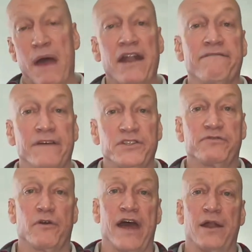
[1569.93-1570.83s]

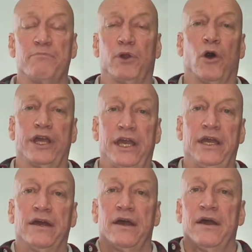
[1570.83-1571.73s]
benefits for that
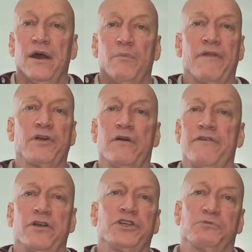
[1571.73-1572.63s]
employee. But
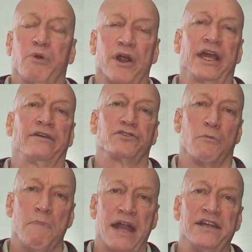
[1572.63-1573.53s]
they're just bringing
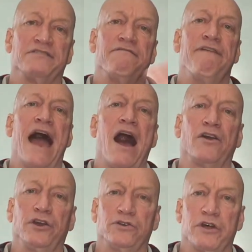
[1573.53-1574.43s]
tremendous
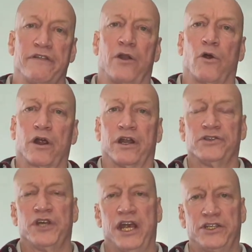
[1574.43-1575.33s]
value to that
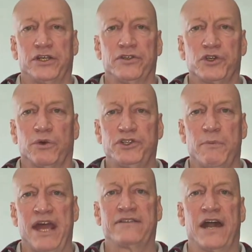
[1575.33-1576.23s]
organization. So
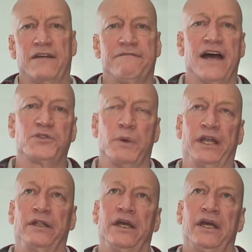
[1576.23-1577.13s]
once you make that
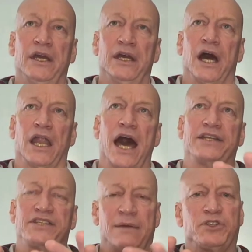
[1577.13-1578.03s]
investment, a
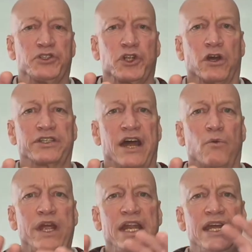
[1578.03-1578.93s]
lot of times it's looked
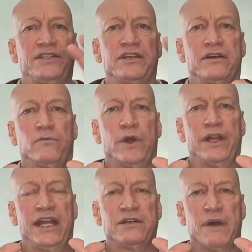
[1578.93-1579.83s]
at. We need to
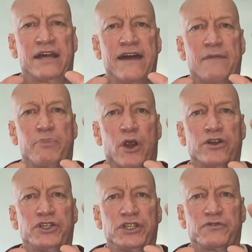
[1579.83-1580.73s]
make that
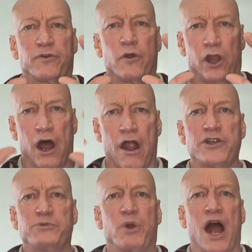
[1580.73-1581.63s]
purchase for the
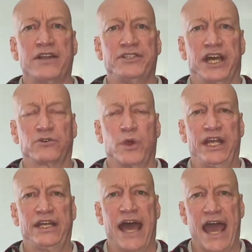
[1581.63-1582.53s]
large project.
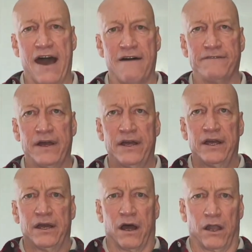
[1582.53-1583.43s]
We need to have
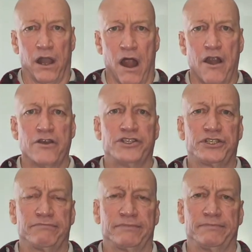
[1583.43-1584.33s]
a
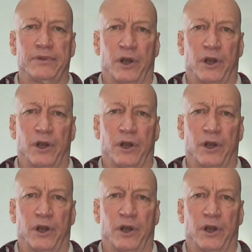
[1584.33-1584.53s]
large